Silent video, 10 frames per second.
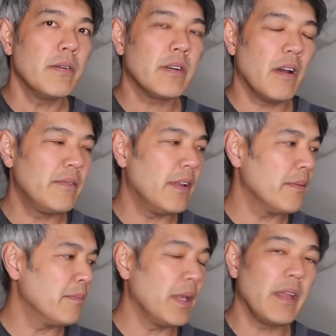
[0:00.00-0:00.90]
which I have
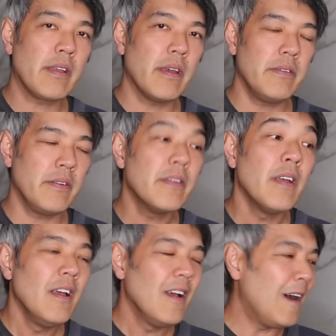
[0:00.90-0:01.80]
done many occasions,
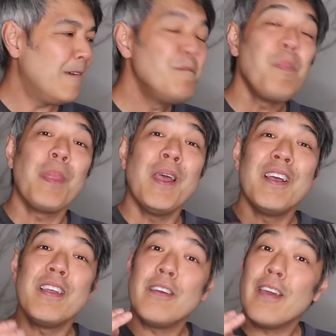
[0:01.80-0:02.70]

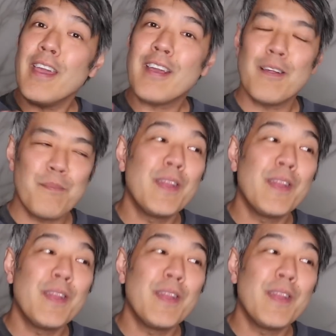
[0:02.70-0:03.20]
your haircut